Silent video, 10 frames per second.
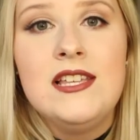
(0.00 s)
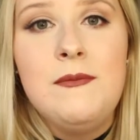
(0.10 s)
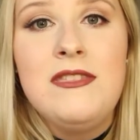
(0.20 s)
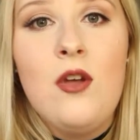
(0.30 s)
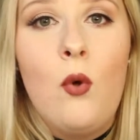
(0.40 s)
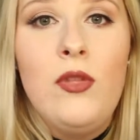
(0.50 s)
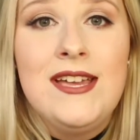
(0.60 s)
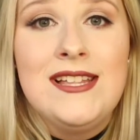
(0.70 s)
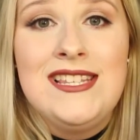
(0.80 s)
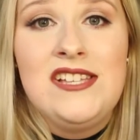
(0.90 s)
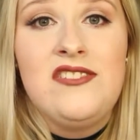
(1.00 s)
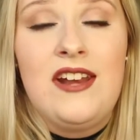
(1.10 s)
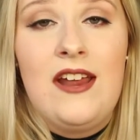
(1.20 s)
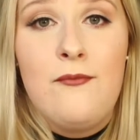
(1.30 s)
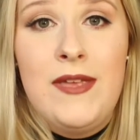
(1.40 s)
has been the only concealer
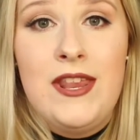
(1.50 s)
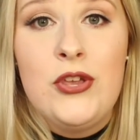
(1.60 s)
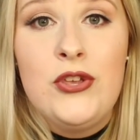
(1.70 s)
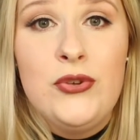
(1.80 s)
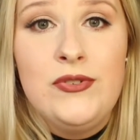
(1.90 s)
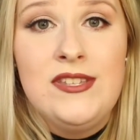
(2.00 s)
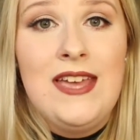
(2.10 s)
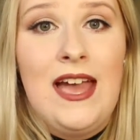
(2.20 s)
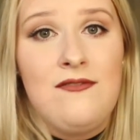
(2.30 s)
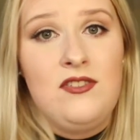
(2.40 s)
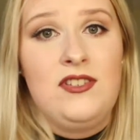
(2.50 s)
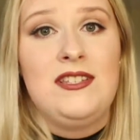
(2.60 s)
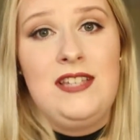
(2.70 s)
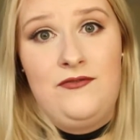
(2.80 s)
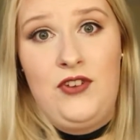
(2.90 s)
that I've been using ever
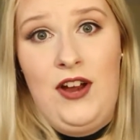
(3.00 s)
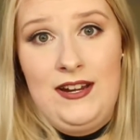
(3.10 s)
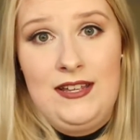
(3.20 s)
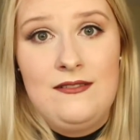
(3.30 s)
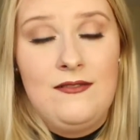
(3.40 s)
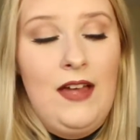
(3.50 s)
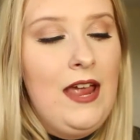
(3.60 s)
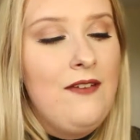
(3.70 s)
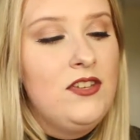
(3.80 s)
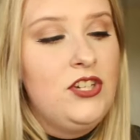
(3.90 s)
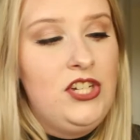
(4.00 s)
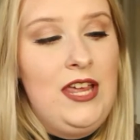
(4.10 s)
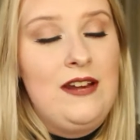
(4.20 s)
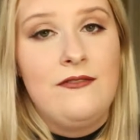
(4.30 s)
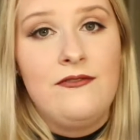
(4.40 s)
since I've tried it. I have the
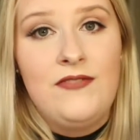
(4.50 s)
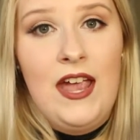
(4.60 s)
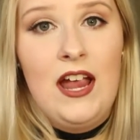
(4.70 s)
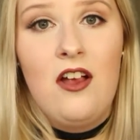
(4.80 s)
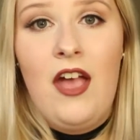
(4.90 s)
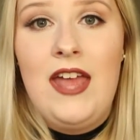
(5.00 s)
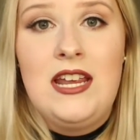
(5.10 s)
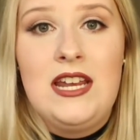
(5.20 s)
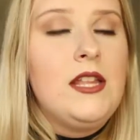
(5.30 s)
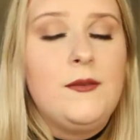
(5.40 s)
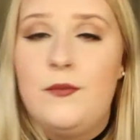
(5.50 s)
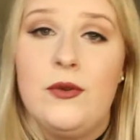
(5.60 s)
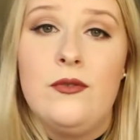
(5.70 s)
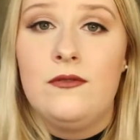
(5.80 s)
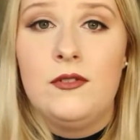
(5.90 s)
shade Fair, and it is
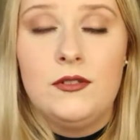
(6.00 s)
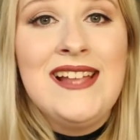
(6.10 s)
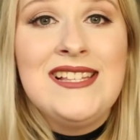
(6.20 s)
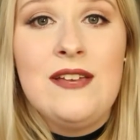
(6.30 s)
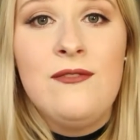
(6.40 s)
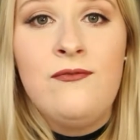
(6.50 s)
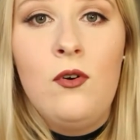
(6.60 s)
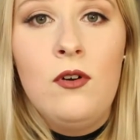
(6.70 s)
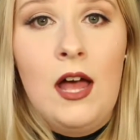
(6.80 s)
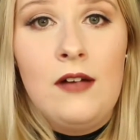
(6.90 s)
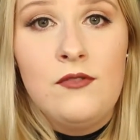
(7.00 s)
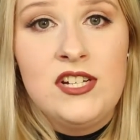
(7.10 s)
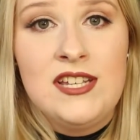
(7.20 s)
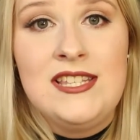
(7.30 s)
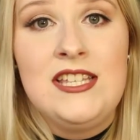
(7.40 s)
beautiful. It's a full
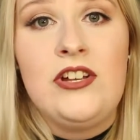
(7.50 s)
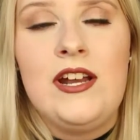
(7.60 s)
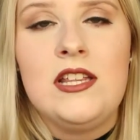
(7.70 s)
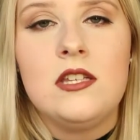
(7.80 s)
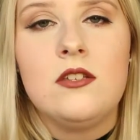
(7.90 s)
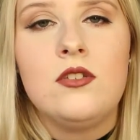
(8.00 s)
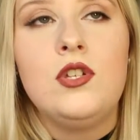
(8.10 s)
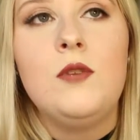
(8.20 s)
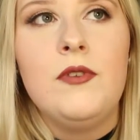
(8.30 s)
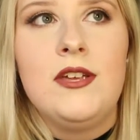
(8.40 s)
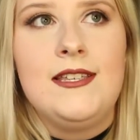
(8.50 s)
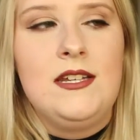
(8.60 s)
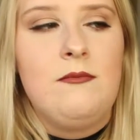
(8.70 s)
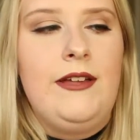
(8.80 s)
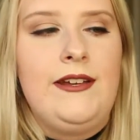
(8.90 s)
coverage concealer, and it's super
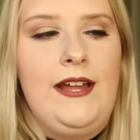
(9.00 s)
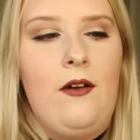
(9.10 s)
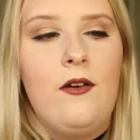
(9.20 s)
easy to blend out.